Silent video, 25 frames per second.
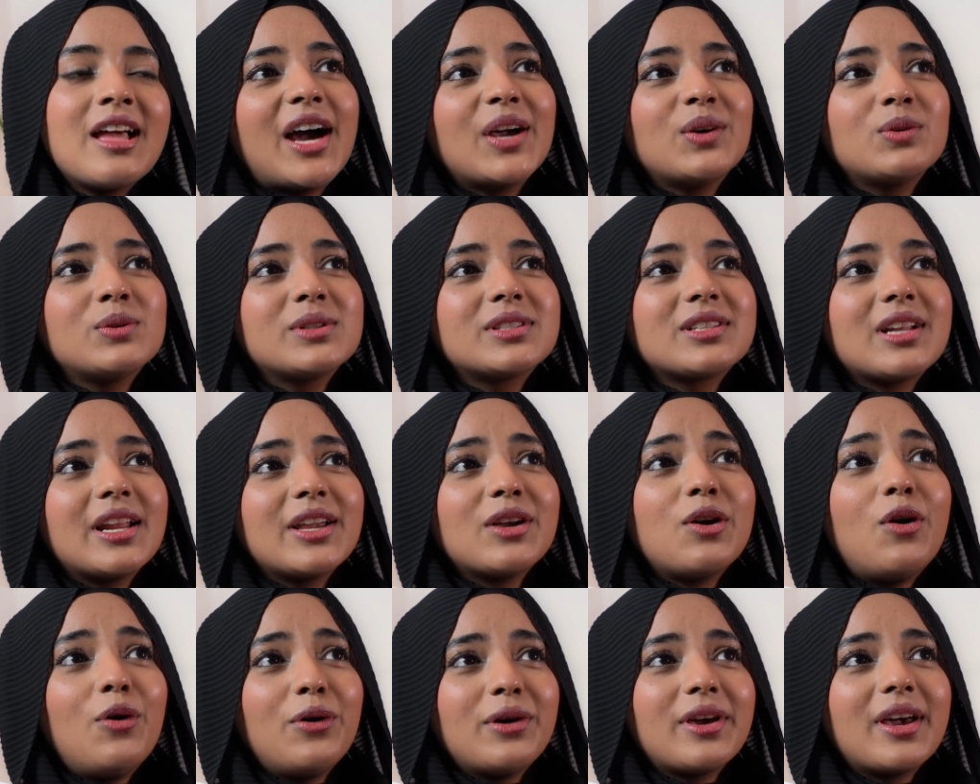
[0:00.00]
I was
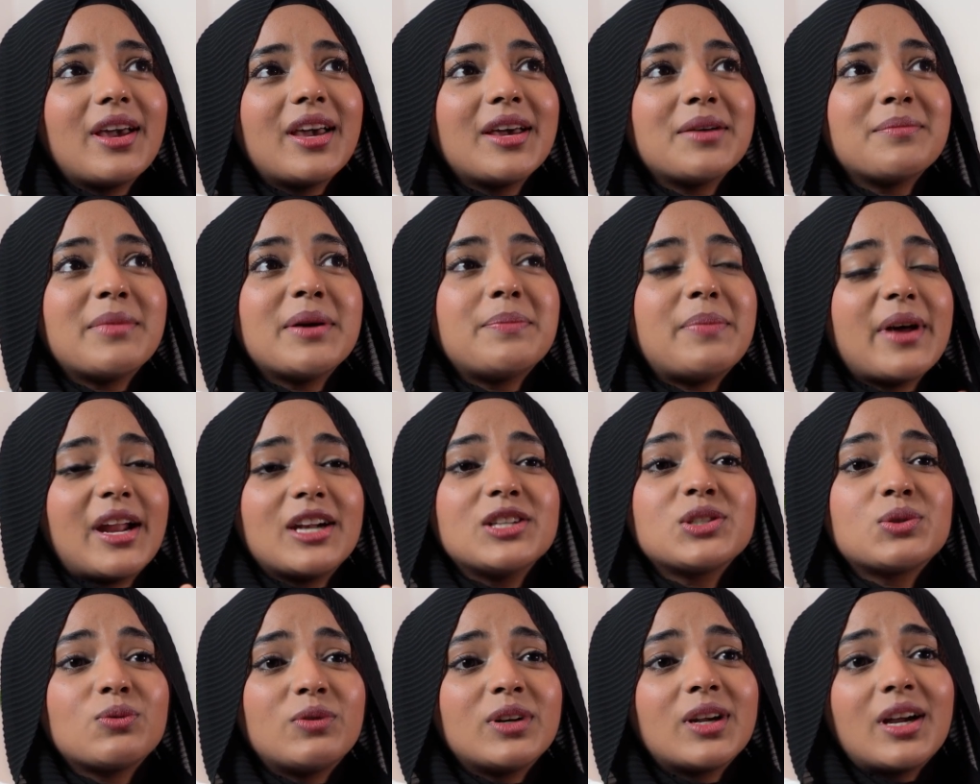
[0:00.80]
like, okay, my
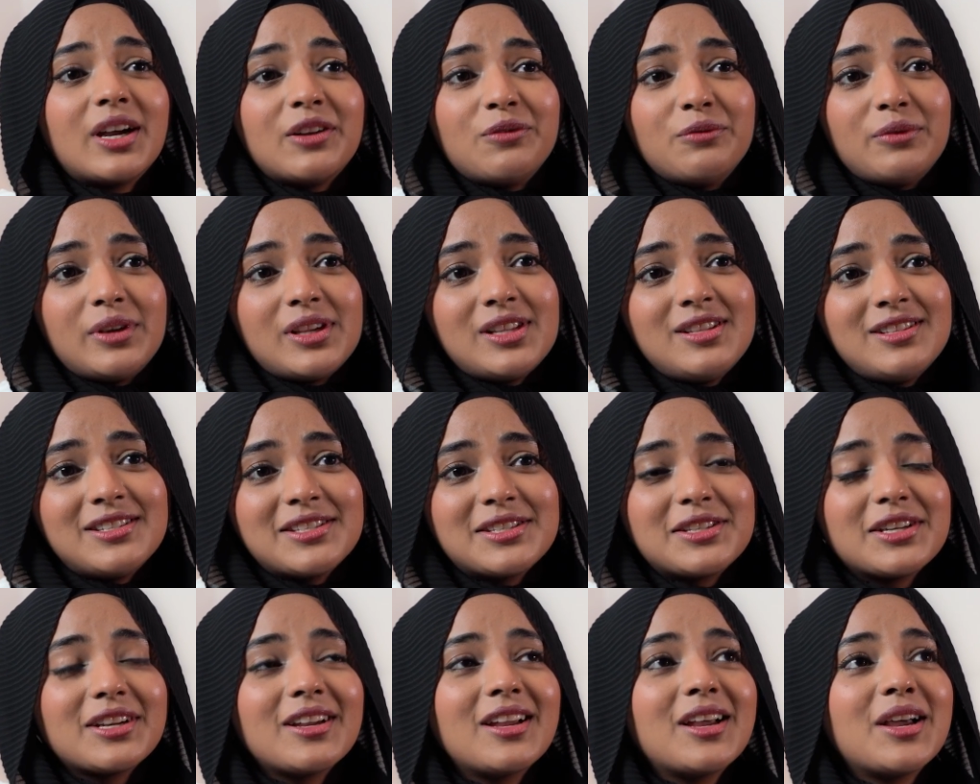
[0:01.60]
parents were
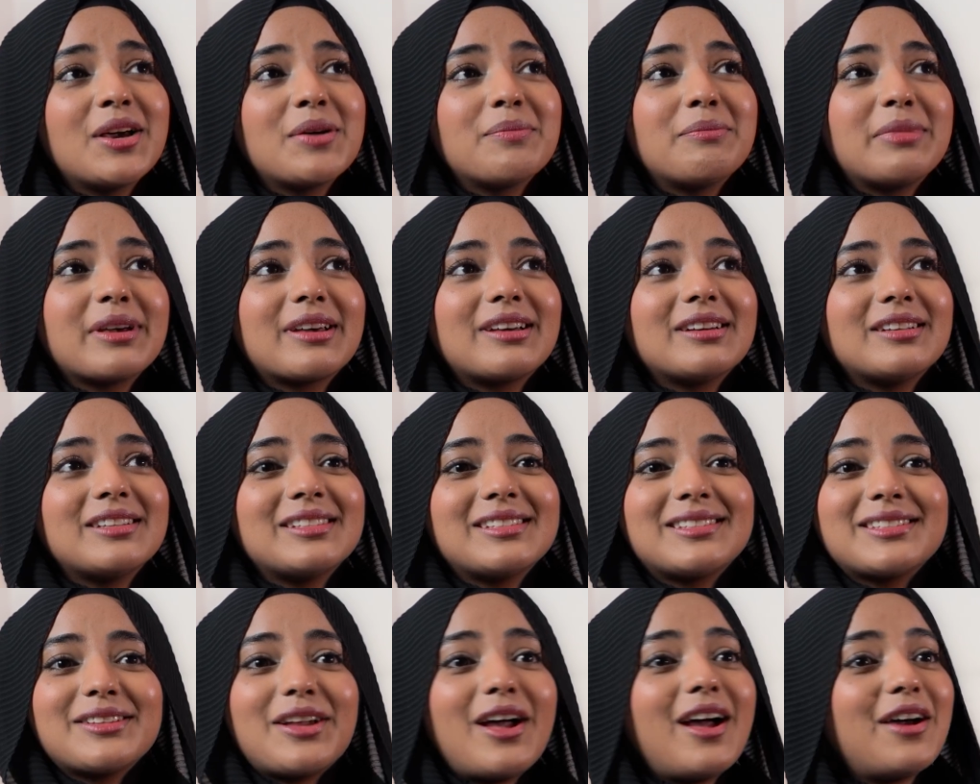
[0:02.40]
convinced
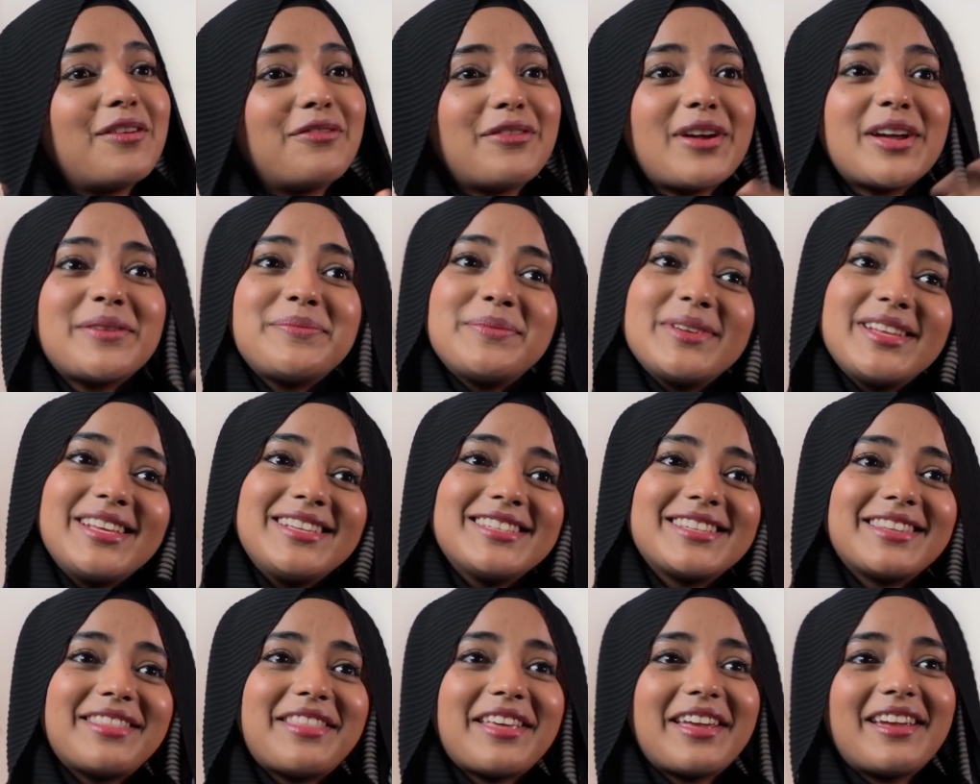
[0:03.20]
because our family
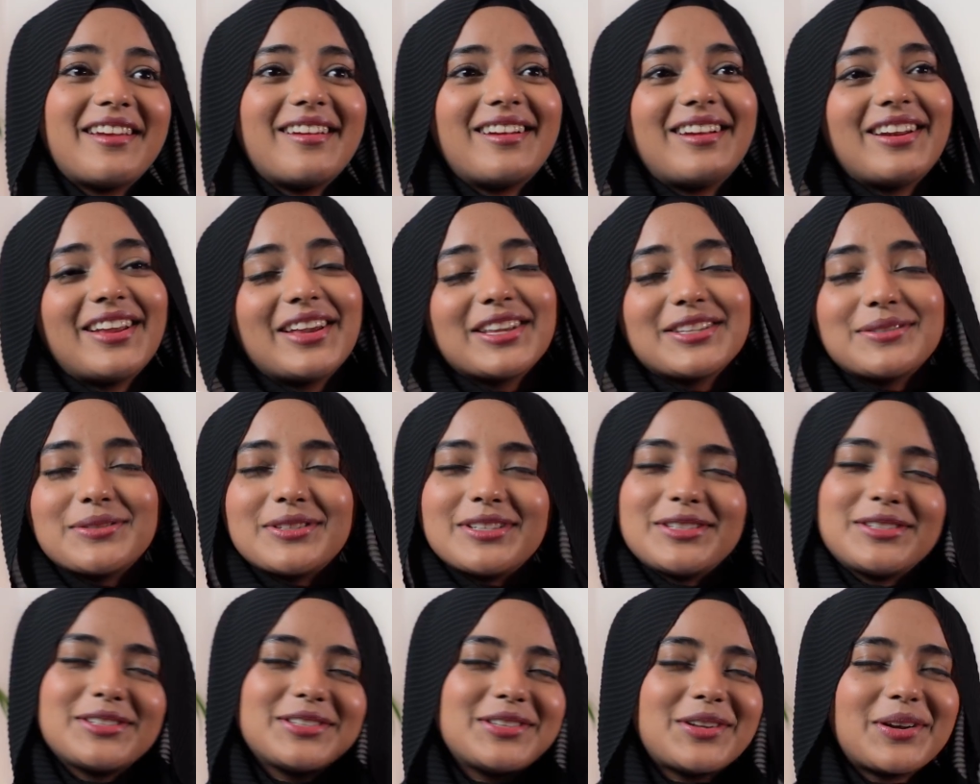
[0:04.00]
is there, like
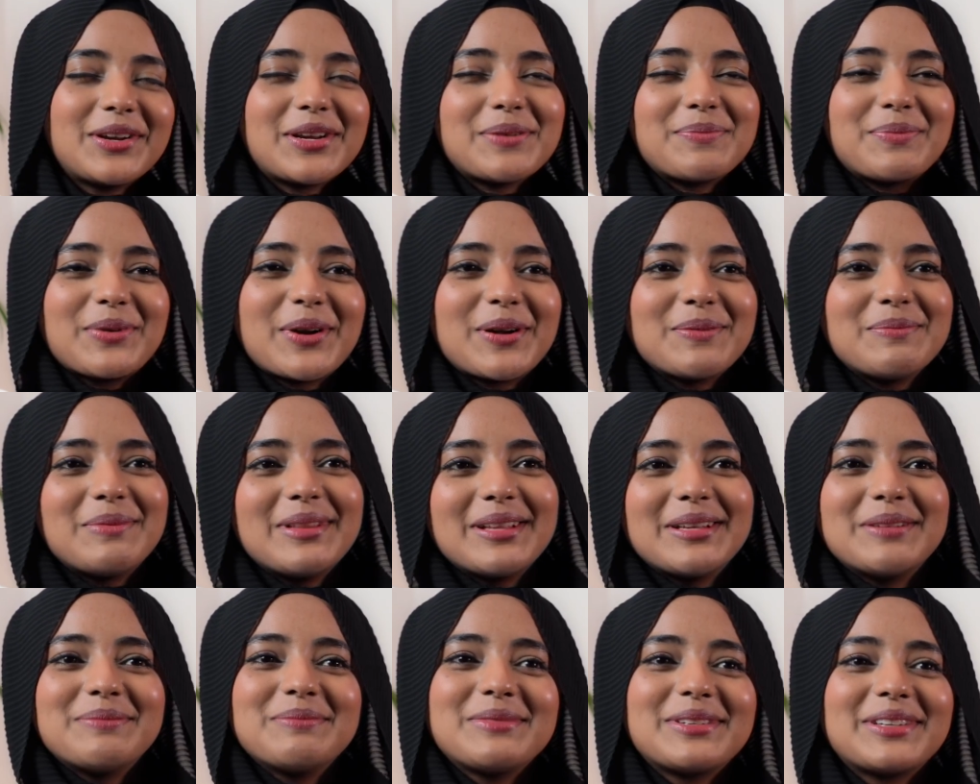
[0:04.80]
it's not a
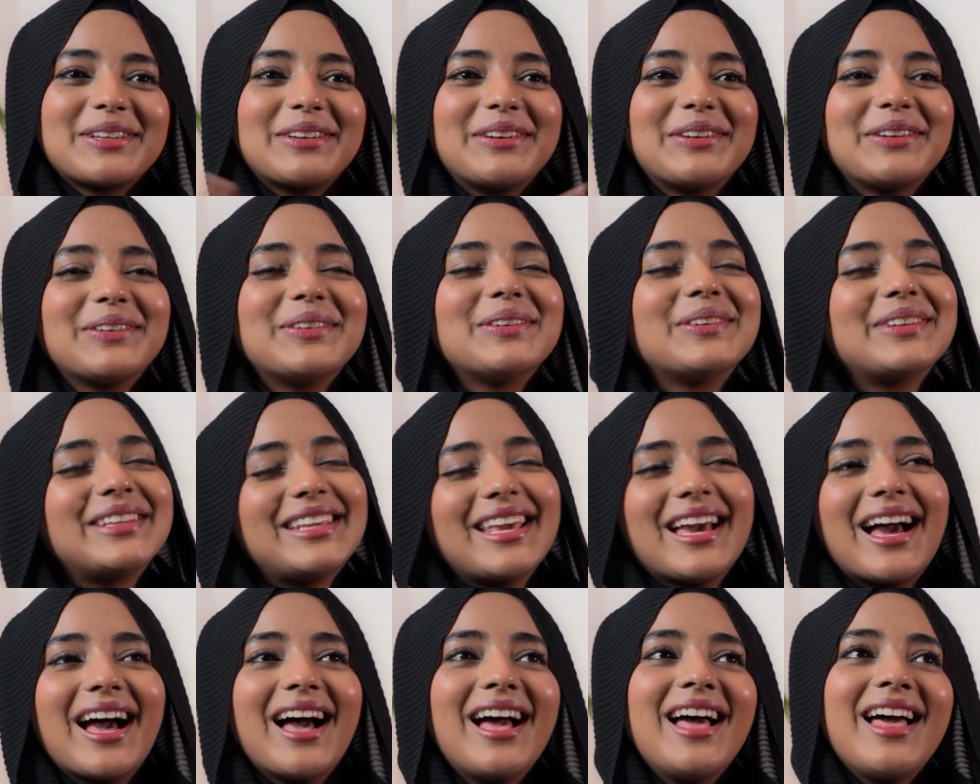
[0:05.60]
problem. So
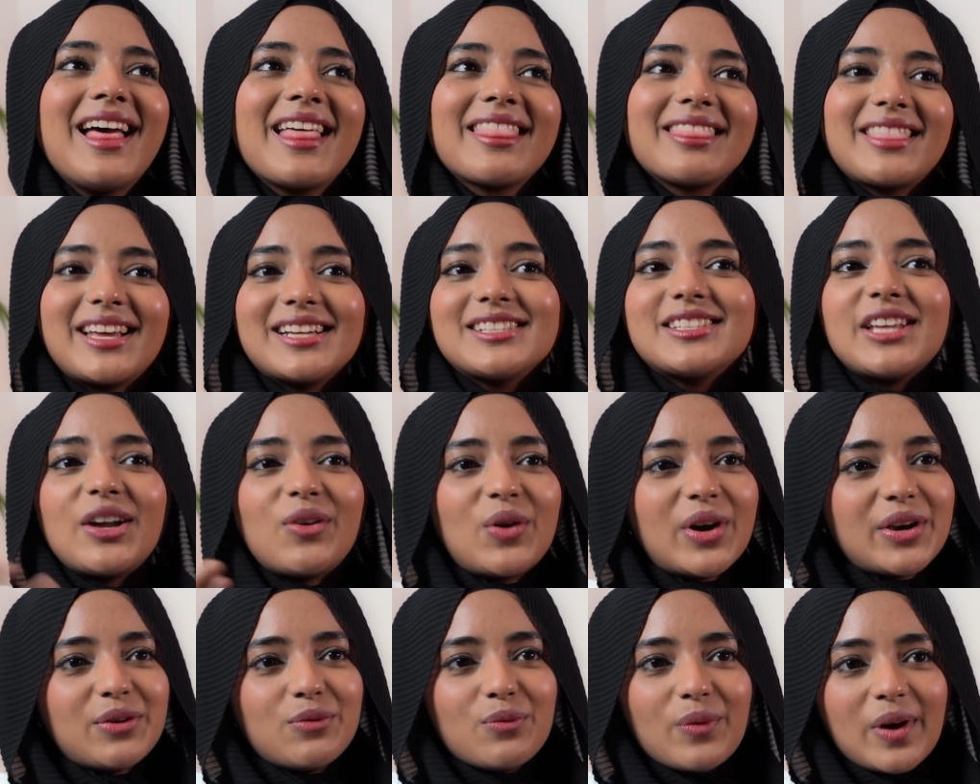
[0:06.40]
yeah, that's
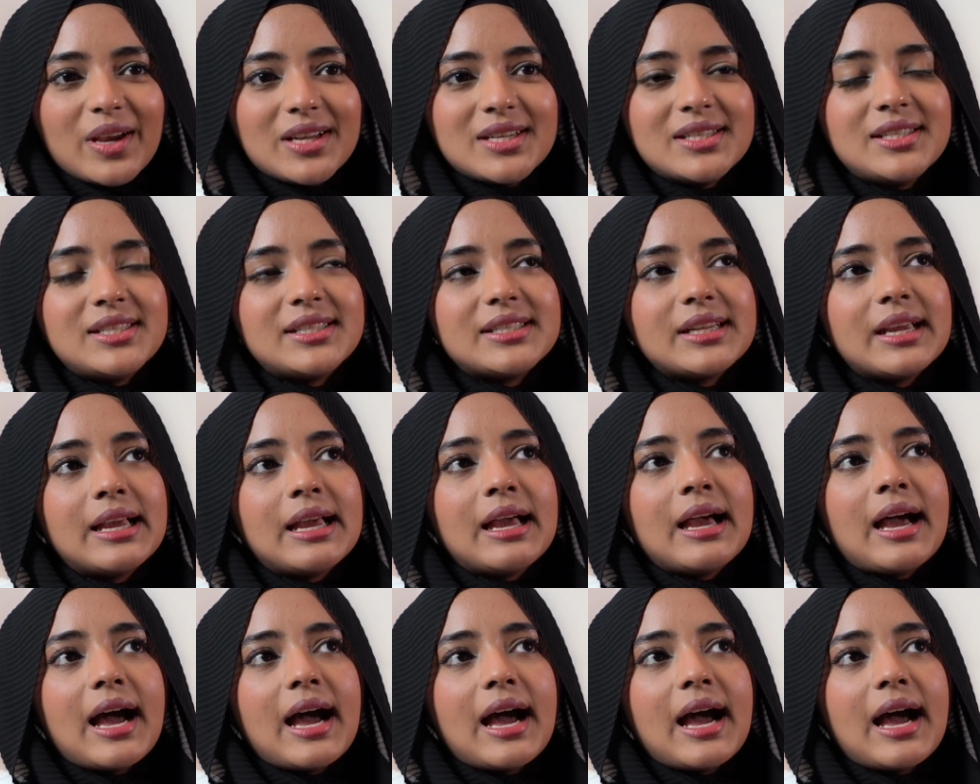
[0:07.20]
how I went.